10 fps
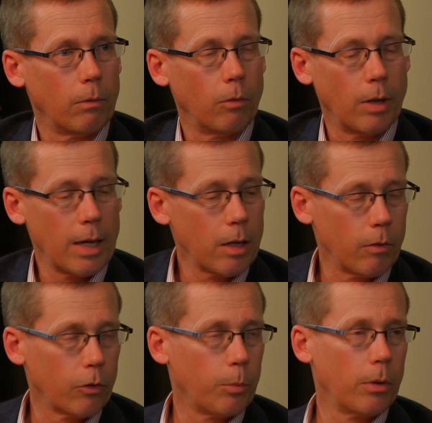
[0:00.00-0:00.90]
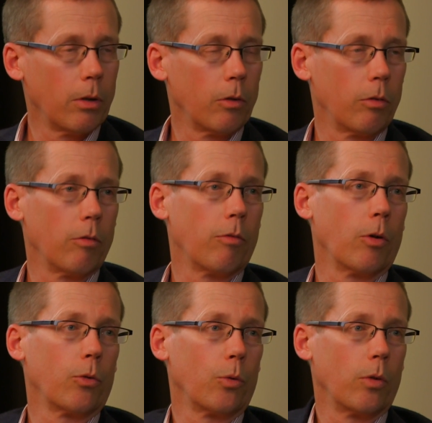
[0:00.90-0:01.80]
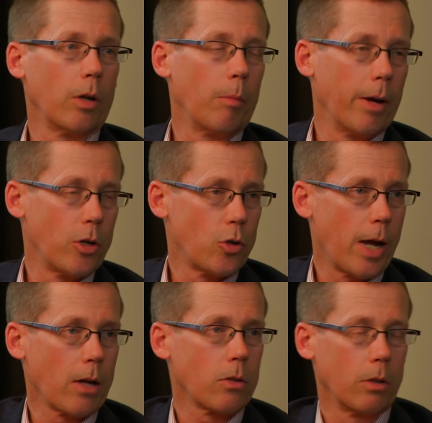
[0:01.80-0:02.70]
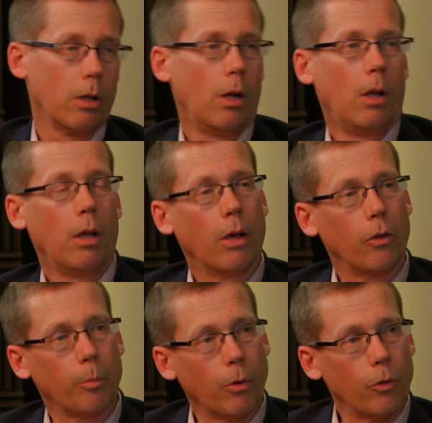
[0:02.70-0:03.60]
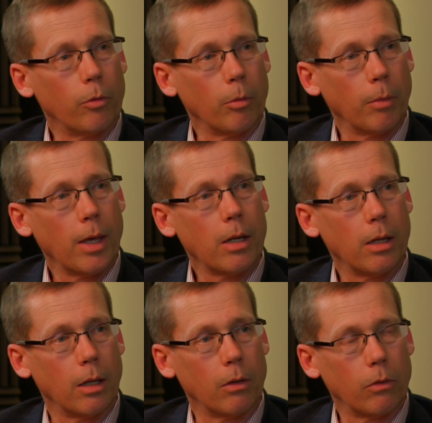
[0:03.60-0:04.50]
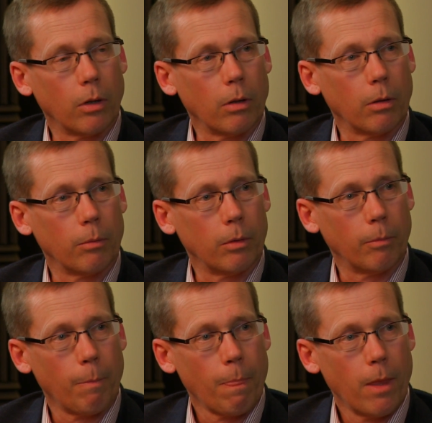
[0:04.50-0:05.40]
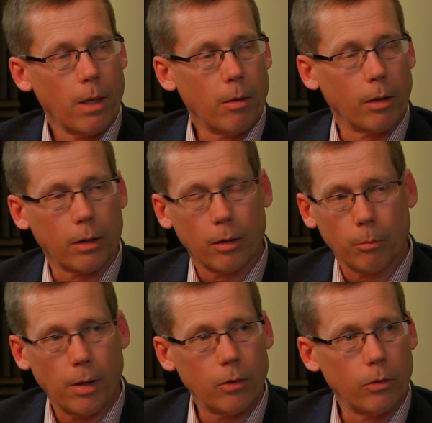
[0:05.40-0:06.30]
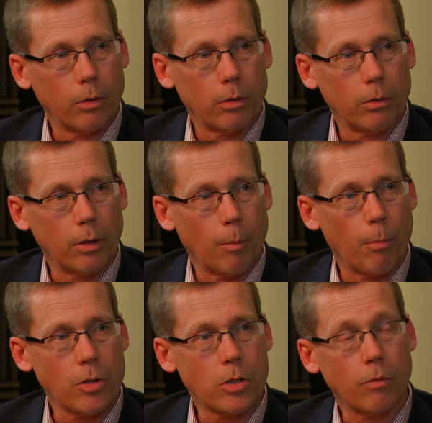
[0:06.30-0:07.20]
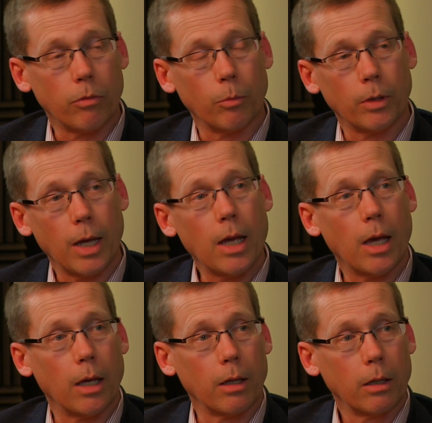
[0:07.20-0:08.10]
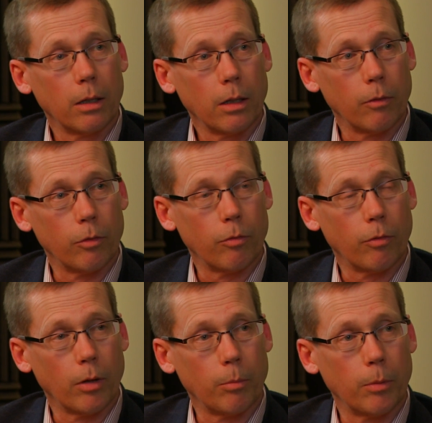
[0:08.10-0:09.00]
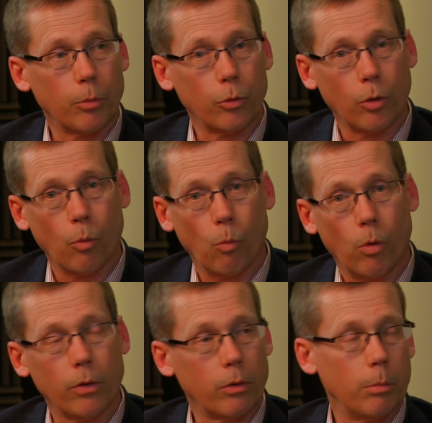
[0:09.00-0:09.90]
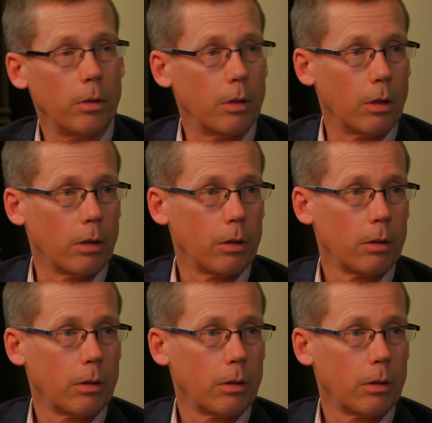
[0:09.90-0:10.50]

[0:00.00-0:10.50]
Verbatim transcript: or negative experience for the folks who are there by attraction as opposed to being mandated. So I, I would have I can imagine it's not much different with AA if you find people who don't want to be there.